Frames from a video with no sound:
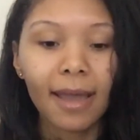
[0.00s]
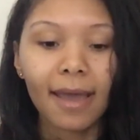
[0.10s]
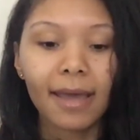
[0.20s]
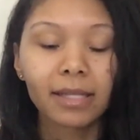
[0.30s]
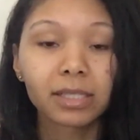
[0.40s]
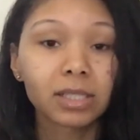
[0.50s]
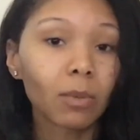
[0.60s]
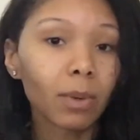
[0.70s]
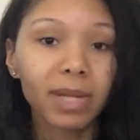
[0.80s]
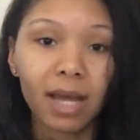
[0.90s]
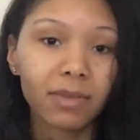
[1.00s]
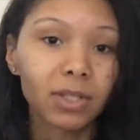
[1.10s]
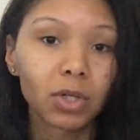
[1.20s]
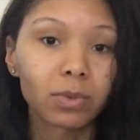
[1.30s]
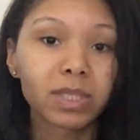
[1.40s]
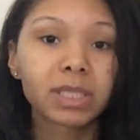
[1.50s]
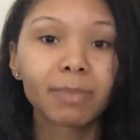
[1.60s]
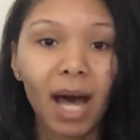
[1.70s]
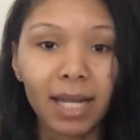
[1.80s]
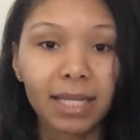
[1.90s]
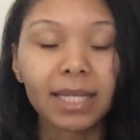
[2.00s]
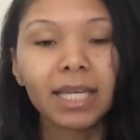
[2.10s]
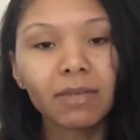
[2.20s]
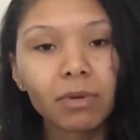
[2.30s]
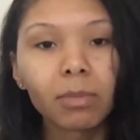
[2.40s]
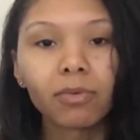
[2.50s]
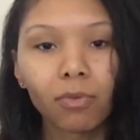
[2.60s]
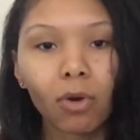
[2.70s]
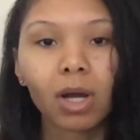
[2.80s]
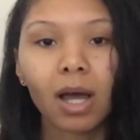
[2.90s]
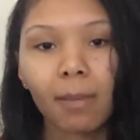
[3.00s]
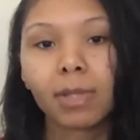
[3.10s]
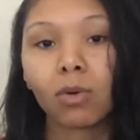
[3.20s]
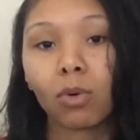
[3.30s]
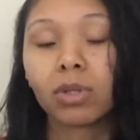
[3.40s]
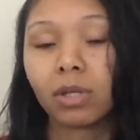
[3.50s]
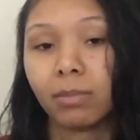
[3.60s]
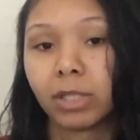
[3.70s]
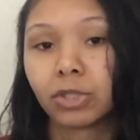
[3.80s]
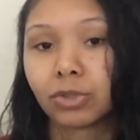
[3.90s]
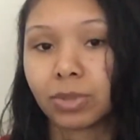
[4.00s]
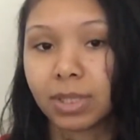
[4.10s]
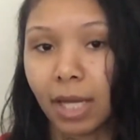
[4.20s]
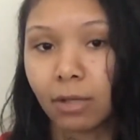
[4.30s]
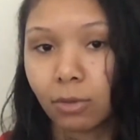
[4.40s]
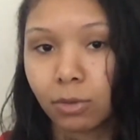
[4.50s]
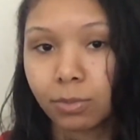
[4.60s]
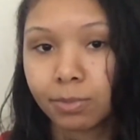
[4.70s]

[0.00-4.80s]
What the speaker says: And some women have to deal with spotting even before coming on their menstrual cycle.